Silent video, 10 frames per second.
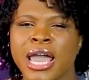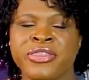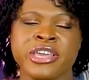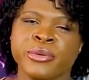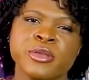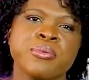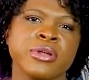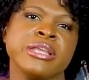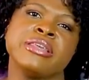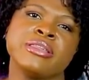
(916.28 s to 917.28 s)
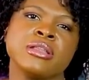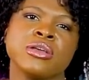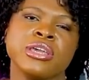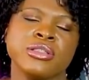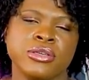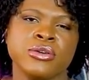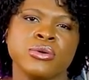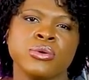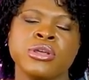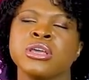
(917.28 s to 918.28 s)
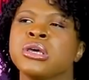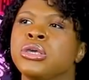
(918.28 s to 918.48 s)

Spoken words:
think he was a pretty decent looking dude,